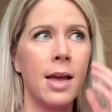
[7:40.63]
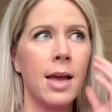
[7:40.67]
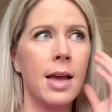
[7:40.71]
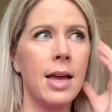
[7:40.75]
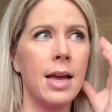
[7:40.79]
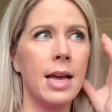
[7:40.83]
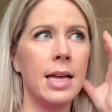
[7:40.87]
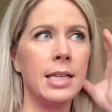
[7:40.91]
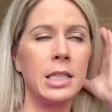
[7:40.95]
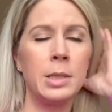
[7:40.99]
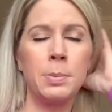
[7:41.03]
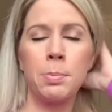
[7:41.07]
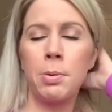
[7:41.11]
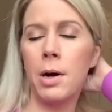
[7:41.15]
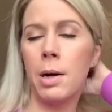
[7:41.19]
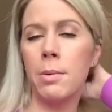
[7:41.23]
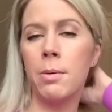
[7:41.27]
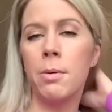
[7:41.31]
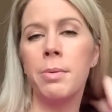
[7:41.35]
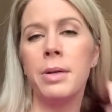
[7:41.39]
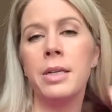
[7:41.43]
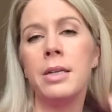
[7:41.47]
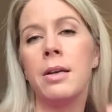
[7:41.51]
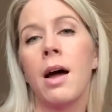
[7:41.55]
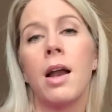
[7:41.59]
it's
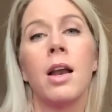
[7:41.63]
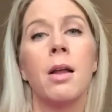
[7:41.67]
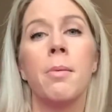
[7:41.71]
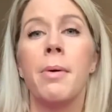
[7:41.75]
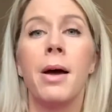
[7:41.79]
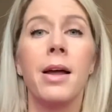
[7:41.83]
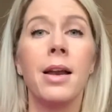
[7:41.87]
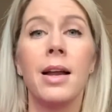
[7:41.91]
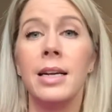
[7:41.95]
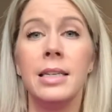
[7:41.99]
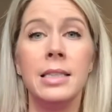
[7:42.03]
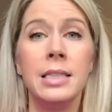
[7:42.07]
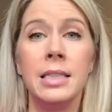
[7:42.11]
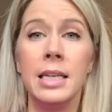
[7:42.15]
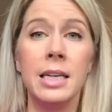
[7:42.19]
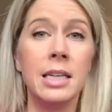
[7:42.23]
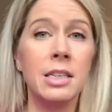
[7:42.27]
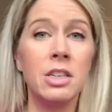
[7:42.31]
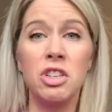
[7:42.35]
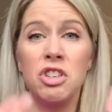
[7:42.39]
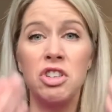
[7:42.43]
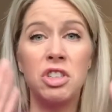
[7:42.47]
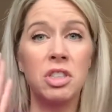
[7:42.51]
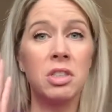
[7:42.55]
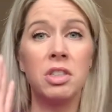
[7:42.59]
probably not a bad idea to
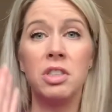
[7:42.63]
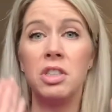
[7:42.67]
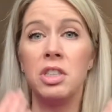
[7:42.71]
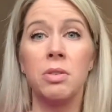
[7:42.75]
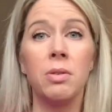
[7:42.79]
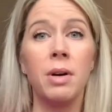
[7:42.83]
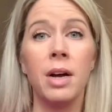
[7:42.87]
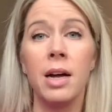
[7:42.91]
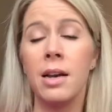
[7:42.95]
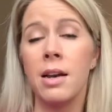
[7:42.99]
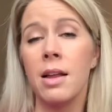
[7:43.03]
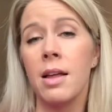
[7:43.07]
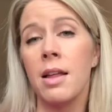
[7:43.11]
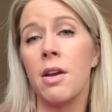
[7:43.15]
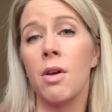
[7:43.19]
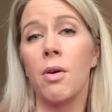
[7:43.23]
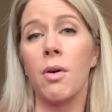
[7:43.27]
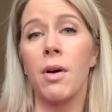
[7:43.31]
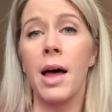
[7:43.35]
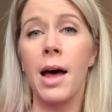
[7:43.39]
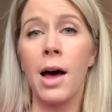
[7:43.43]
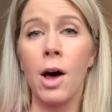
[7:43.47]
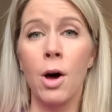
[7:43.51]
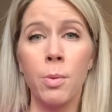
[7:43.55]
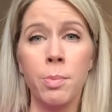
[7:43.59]
just do it, and it'll
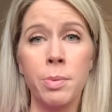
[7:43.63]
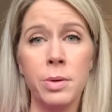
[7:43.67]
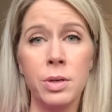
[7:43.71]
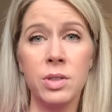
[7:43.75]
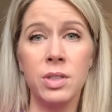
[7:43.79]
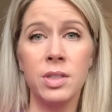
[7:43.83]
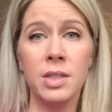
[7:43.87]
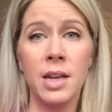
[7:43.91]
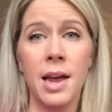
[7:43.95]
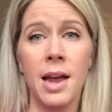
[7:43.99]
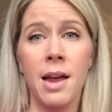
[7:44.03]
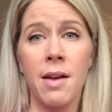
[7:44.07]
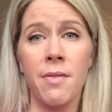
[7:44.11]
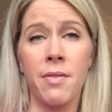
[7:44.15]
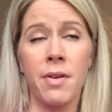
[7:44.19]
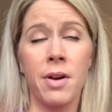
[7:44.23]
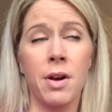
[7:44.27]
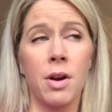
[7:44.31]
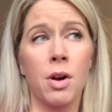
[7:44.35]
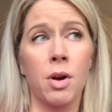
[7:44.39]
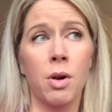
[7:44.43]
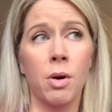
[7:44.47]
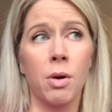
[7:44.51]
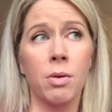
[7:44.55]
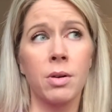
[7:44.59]
help you save, and
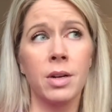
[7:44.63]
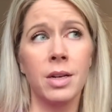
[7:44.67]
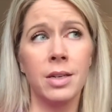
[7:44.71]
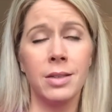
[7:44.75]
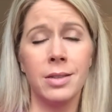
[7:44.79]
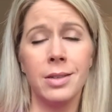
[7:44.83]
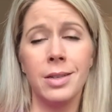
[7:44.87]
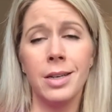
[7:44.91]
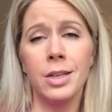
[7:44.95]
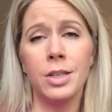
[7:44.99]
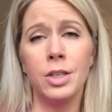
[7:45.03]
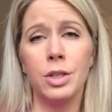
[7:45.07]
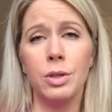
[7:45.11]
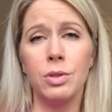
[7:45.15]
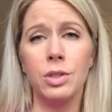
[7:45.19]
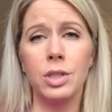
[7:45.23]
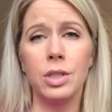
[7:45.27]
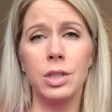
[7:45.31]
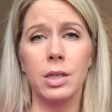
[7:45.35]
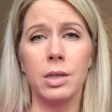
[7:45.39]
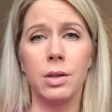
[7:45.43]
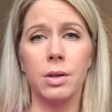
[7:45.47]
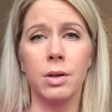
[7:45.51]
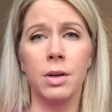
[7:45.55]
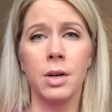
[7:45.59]
it'll continue
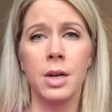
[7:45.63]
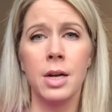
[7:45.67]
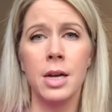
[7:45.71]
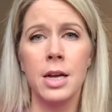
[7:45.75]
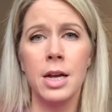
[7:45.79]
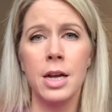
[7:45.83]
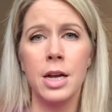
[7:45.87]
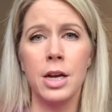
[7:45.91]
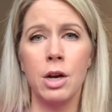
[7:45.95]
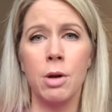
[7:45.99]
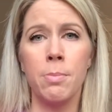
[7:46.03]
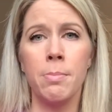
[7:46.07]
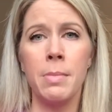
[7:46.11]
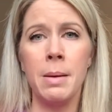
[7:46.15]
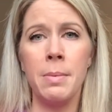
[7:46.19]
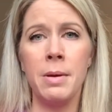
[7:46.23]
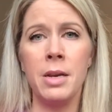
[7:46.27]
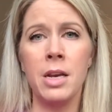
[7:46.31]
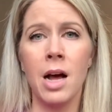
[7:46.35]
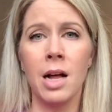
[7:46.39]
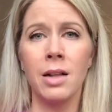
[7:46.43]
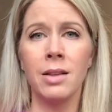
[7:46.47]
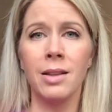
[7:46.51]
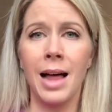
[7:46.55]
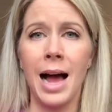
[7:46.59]
to, maybe
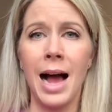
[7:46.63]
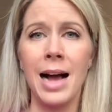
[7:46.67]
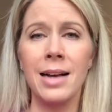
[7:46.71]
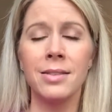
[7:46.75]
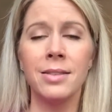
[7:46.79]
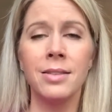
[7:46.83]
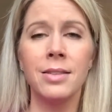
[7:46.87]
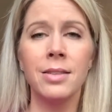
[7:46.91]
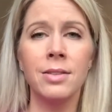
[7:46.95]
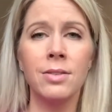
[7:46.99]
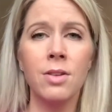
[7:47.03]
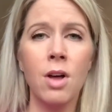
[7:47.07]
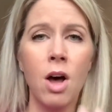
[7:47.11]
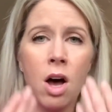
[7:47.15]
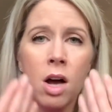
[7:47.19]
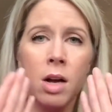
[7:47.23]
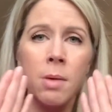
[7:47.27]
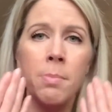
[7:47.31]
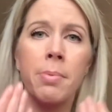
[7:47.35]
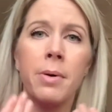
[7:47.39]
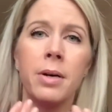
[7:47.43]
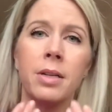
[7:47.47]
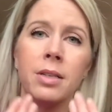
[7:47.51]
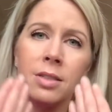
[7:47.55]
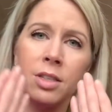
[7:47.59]
not last as long,
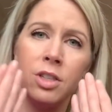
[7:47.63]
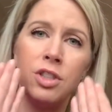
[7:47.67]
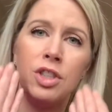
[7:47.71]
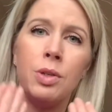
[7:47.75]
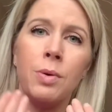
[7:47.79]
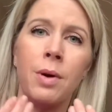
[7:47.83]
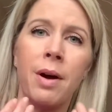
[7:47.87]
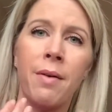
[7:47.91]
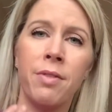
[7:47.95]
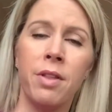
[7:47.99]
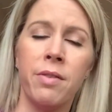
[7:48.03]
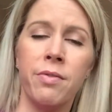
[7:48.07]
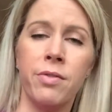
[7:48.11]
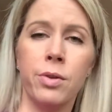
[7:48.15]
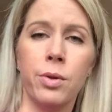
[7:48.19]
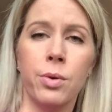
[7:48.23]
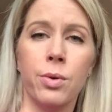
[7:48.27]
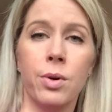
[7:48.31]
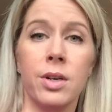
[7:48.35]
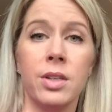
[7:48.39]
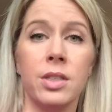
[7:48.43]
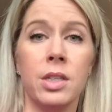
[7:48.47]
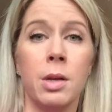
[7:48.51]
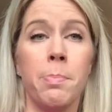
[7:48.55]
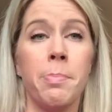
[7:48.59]
but since you have the
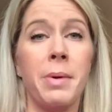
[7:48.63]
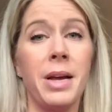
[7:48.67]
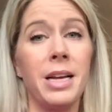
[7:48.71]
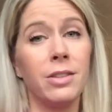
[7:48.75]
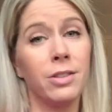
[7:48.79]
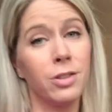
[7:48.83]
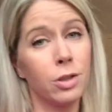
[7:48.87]
velour as a base.